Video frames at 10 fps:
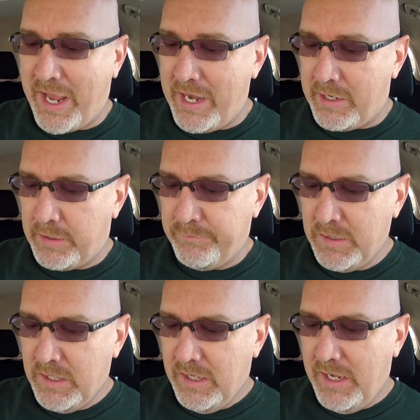Canada
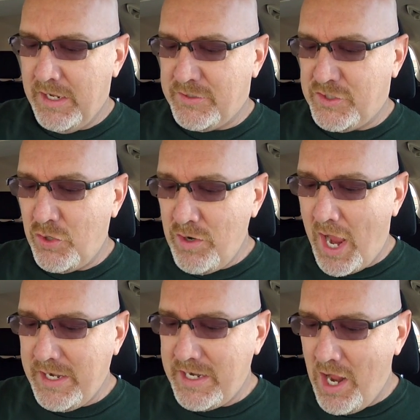is two
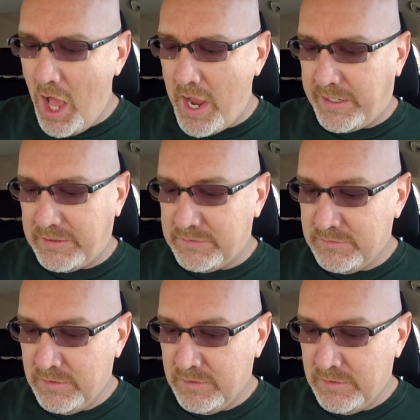ninety-nine.